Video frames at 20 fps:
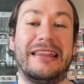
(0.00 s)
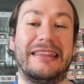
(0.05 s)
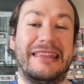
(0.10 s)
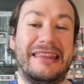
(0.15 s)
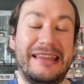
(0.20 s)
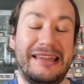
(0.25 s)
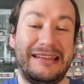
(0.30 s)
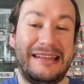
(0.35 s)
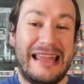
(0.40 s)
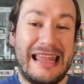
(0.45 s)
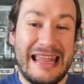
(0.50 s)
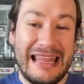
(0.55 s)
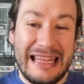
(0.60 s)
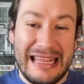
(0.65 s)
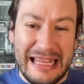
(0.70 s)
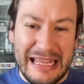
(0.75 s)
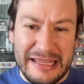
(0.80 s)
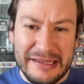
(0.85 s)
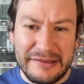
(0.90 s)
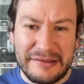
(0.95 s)
Today
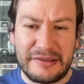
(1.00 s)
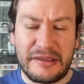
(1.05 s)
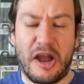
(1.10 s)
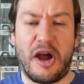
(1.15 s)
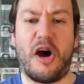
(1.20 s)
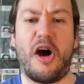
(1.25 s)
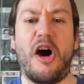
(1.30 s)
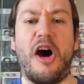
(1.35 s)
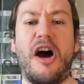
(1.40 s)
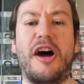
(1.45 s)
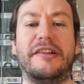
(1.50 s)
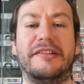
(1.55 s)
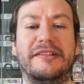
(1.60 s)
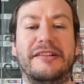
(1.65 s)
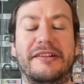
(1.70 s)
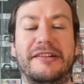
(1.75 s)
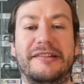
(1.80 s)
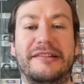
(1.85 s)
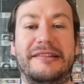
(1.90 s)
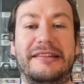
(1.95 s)
is the
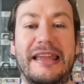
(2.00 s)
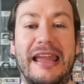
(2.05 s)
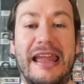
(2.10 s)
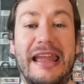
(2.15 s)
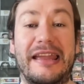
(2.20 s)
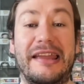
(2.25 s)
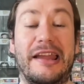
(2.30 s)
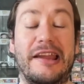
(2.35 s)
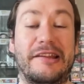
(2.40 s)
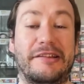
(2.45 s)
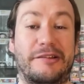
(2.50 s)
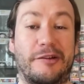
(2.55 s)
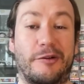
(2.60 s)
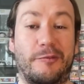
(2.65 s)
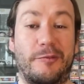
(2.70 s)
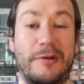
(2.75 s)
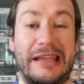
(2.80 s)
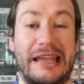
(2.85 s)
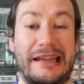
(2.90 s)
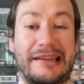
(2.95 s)
Oscars day, so
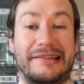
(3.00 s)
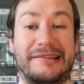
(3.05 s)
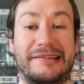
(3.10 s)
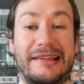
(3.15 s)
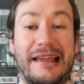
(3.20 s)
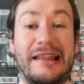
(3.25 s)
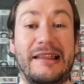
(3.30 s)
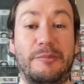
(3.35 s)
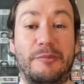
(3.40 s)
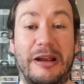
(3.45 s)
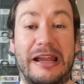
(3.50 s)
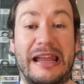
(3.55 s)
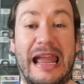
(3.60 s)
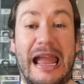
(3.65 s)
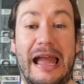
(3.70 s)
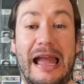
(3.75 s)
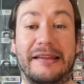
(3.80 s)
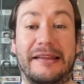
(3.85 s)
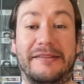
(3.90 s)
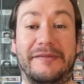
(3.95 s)
we gotta celebrate
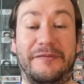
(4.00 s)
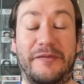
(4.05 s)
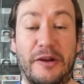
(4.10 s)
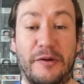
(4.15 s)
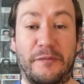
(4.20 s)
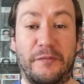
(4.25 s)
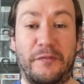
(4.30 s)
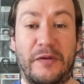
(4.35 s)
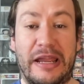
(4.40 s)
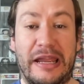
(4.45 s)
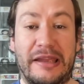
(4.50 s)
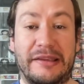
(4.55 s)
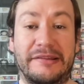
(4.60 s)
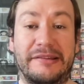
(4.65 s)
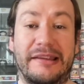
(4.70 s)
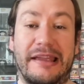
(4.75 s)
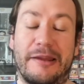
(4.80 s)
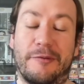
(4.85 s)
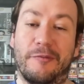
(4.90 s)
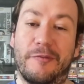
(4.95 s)
as film fans,
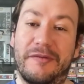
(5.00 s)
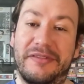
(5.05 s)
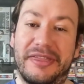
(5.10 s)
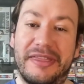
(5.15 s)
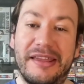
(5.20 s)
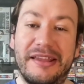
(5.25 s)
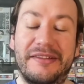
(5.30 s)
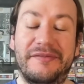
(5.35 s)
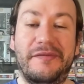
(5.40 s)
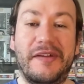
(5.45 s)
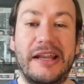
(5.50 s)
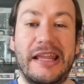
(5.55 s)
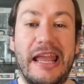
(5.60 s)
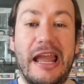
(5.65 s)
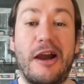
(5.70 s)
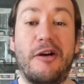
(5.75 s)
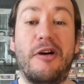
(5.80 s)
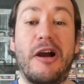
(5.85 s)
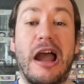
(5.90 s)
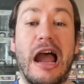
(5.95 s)
and with this
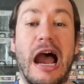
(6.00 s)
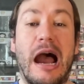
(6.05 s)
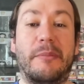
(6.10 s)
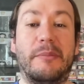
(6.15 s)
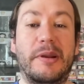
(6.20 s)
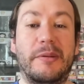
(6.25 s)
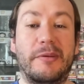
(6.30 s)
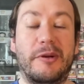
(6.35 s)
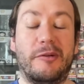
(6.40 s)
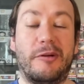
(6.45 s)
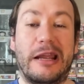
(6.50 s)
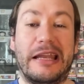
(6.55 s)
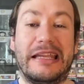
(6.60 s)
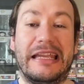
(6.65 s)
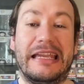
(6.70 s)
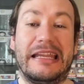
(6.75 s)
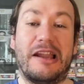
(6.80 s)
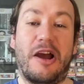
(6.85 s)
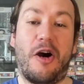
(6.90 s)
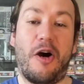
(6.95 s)
video, I'm gonna be
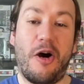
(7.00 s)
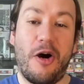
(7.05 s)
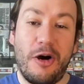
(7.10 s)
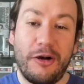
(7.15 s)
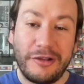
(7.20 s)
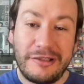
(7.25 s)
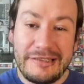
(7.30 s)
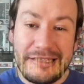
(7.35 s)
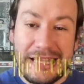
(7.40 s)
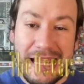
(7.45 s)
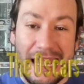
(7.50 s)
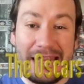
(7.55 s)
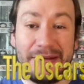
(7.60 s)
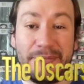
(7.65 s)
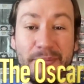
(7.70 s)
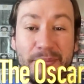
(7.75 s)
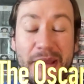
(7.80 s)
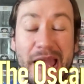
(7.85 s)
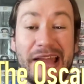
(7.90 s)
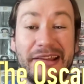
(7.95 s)
ranking all
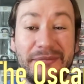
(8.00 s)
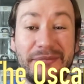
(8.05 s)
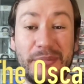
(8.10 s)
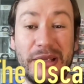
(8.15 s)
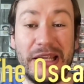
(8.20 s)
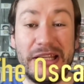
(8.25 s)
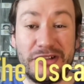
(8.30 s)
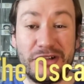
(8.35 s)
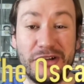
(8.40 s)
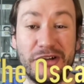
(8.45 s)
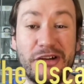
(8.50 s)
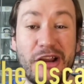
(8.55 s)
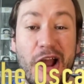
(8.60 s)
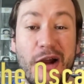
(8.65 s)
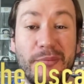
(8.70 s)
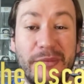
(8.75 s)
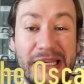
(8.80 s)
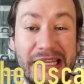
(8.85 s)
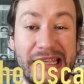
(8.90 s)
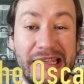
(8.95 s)
ten Best Picture
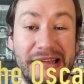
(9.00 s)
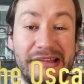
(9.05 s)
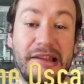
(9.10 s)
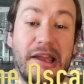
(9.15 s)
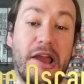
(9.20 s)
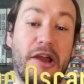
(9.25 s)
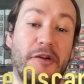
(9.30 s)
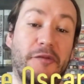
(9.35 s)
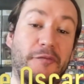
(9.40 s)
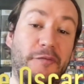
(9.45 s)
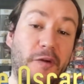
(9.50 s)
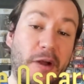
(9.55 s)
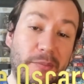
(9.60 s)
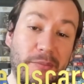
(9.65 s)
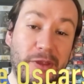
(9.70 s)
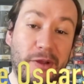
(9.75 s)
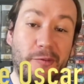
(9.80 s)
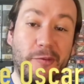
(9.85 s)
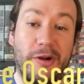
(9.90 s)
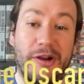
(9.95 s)
nominees from
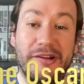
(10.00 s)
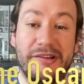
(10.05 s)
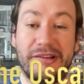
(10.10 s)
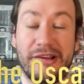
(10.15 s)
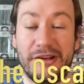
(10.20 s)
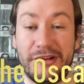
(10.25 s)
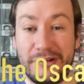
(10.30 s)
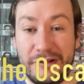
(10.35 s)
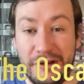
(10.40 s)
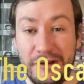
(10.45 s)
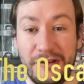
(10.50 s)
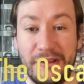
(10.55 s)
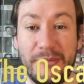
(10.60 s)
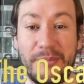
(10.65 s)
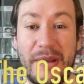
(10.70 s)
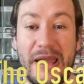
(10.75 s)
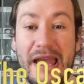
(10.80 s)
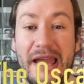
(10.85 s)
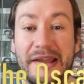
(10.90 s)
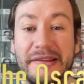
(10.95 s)
the worst to the
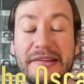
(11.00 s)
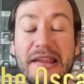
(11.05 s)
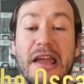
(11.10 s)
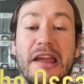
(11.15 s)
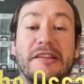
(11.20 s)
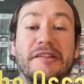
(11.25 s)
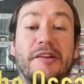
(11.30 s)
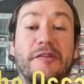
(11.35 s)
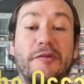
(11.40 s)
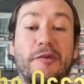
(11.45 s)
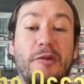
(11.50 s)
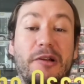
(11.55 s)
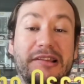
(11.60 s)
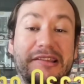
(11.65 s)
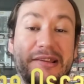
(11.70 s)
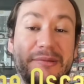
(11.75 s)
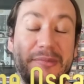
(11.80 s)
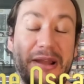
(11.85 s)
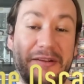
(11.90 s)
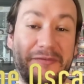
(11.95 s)
best. So if you want to
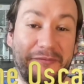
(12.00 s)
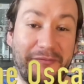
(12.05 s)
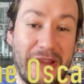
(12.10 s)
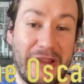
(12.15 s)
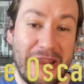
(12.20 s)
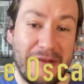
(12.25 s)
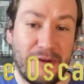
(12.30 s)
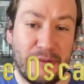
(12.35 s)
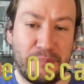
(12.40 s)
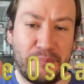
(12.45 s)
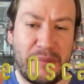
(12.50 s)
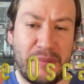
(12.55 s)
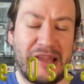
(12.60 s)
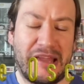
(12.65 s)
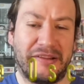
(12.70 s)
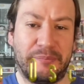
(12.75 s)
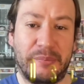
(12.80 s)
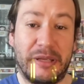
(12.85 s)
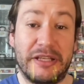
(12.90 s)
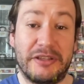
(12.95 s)
see my favorite
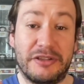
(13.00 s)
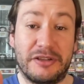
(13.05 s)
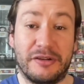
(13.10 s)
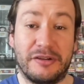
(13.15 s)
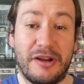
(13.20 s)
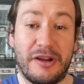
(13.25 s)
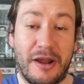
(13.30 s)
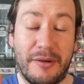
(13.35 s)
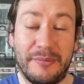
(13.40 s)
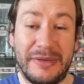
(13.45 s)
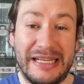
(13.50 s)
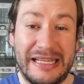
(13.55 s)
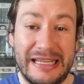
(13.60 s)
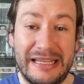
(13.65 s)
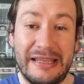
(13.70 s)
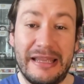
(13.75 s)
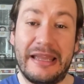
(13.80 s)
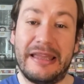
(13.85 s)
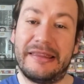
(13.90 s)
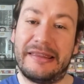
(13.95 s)
Best Picture
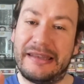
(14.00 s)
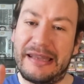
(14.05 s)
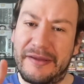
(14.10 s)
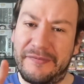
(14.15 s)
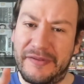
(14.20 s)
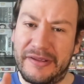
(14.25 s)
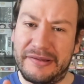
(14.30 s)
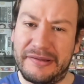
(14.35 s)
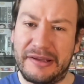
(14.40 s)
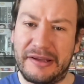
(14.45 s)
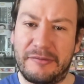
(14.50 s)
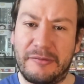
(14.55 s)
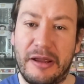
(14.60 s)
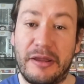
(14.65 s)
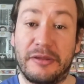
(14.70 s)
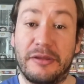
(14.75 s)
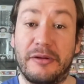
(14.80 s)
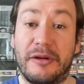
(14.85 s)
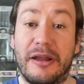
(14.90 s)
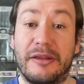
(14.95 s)
nominee, then definitely stick
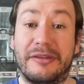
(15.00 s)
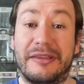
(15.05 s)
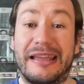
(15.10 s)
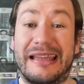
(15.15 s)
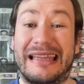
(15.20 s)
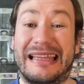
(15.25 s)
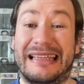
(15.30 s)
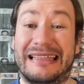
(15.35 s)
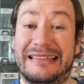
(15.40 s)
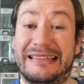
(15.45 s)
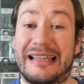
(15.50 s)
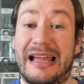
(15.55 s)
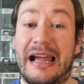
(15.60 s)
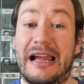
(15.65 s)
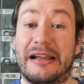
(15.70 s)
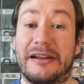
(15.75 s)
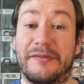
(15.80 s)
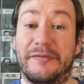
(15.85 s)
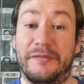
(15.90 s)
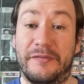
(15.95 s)
around throughout the
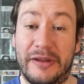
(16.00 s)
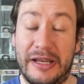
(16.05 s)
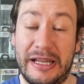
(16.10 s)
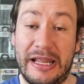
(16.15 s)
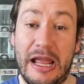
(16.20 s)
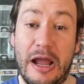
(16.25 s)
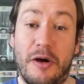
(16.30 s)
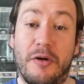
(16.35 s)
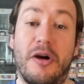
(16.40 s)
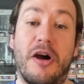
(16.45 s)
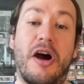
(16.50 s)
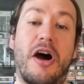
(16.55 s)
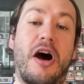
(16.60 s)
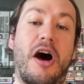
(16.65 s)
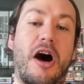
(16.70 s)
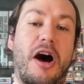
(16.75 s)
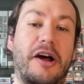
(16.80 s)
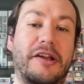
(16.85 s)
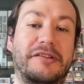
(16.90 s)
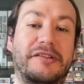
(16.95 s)
entire video.
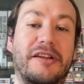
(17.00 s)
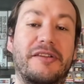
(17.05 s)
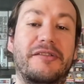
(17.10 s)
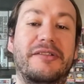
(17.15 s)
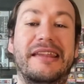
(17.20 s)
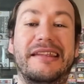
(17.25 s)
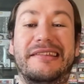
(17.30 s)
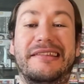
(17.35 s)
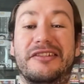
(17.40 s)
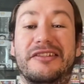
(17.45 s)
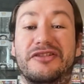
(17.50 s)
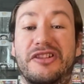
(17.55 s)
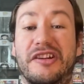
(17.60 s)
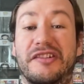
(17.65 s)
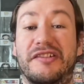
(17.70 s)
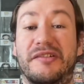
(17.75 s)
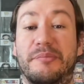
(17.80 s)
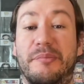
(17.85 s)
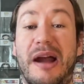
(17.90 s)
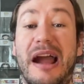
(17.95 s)
Also, this is
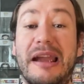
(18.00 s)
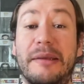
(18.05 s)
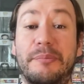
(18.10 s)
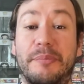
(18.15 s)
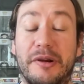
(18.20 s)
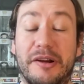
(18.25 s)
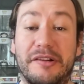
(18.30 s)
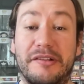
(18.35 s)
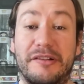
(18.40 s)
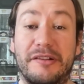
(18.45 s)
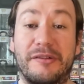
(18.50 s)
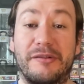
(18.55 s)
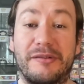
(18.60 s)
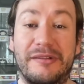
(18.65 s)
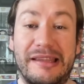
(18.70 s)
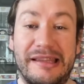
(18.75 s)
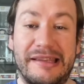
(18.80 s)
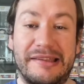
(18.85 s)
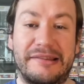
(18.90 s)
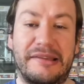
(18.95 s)
just my personal
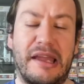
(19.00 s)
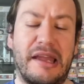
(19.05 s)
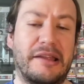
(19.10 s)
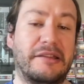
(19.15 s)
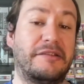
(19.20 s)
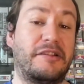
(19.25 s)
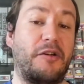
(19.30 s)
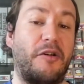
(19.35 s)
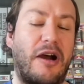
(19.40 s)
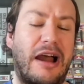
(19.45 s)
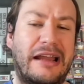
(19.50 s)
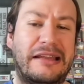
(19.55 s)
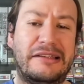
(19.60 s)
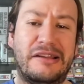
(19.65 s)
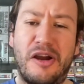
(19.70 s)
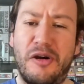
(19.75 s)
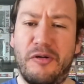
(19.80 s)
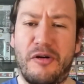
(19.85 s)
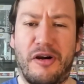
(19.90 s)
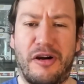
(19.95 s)
list, so I
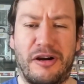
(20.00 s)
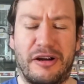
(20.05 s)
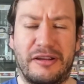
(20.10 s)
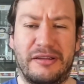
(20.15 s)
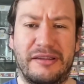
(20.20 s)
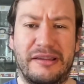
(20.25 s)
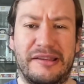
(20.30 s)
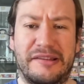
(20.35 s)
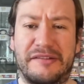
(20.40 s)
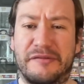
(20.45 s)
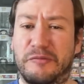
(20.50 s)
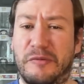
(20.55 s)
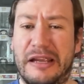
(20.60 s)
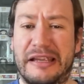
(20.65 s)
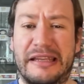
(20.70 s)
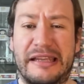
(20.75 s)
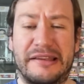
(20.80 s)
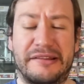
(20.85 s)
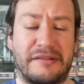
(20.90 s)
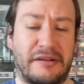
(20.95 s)
know our list
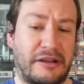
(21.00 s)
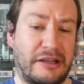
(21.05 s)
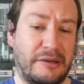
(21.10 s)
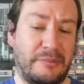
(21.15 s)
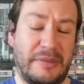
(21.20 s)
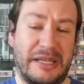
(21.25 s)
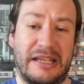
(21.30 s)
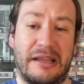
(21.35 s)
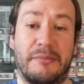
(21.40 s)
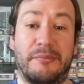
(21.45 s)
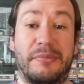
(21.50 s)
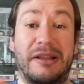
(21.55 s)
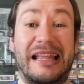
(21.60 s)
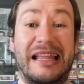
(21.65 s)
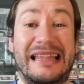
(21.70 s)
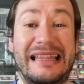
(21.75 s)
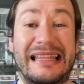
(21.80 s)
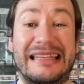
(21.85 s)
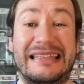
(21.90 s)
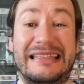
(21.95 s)
rankings are going to be
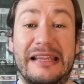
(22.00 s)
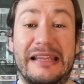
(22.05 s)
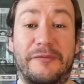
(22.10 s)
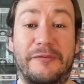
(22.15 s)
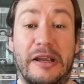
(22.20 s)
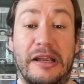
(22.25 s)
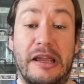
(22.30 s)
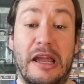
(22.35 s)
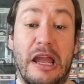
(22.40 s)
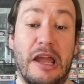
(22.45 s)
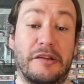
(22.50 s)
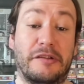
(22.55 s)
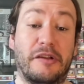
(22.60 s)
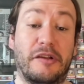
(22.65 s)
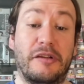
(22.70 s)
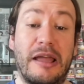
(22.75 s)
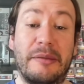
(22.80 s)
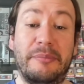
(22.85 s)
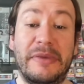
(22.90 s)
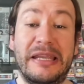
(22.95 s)
completely different. So
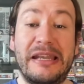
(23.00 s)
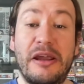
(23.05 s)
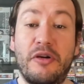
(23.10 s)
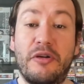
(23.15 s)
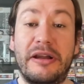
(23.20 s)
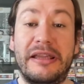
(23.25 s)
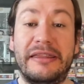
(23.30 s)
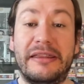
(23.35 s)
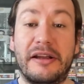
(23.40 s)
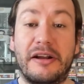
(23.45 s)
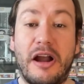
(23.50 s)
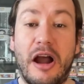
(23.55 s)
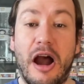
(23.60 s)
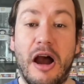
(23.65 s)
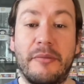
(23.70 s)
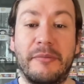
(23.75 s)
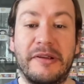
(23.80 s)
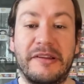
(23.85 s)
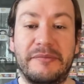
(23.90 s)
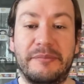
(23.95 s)
let me know in the
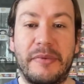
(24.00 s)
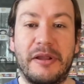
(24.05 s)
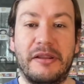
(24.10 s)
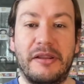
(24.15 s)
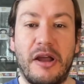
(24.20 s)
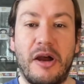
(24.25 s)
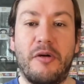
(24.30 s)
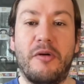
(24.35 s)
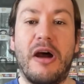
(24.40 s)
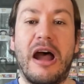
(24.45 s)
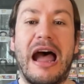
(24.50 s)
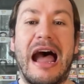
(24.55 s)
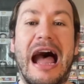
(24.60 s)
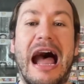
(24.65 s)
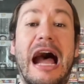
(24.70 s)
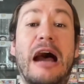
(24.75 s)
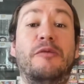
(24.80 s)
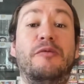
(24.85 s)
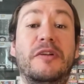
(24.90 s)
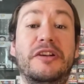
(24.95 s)
comments below,
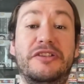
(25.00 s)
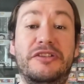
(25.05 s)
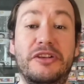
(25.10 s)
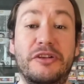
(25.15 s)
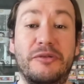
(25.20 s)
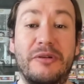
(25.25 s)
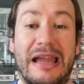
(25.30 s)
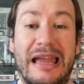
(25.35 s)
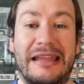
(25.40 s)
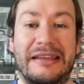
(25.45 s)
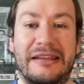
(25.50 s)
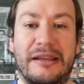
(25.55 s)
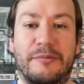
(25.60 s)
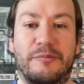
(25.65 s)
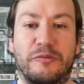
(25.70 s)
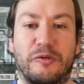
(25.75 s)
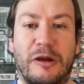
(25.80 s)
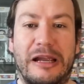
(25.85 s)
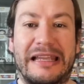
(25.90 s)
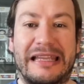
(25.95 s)
how would you end up
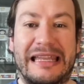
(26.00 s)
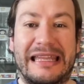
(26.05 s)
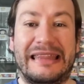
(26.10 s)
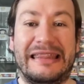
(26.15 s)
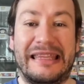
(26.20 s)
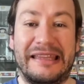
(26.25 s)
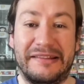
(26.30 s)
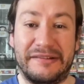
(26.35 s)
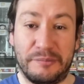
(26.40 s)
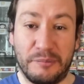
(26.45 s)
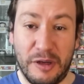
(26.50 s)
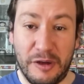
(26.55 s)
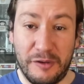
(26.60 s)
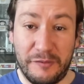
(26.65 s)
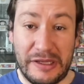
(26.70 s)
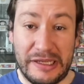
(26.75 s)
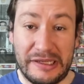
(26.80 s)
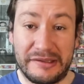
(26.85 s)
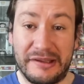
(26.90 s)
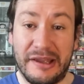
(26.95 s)
ranking these
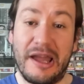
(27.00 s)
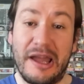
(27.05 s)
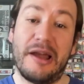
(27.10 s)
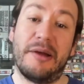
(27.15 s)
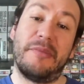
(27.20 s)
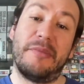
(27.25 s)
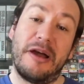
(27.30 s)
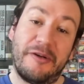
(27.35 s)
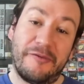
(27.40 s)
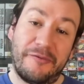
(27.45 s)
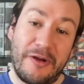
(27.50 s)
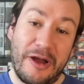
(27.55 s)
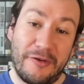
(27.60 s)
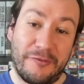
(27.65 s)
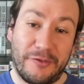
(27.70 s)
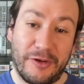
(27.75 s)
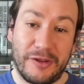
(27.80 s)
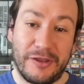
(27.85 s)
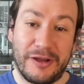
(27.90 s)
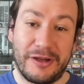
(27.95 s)
movies? But without
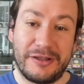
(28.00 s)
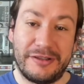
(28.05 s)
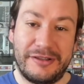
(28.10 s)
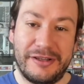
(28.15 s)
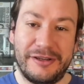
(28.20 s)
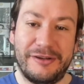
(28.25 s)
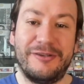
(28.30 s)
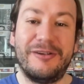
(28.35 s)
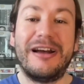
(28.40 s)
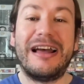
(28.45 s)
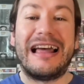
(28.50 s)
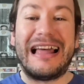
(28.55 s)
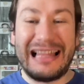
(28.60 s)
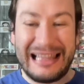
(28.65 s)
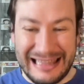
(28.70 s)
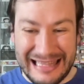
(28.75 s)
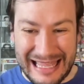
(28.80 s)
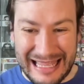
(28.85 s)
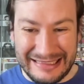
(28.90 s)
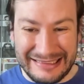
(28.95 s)
further ado,
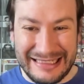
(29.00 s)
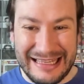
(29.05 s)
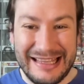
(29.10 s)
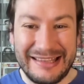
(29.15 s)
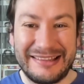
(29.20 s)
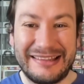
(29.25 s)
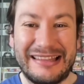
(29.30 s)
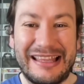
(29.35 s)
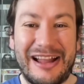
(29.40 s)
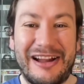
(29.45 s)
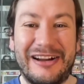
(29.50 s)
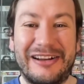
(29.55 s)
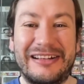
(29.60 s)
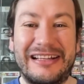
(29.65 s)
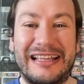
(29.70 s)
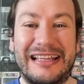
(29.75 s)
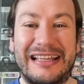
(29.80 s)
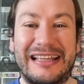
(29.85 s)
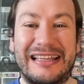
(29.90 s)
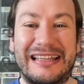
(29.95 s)
let's get
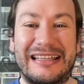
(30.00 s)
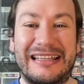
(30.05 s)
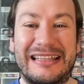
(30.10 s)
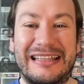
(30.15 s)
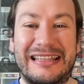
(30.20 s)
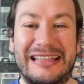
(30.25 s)
started.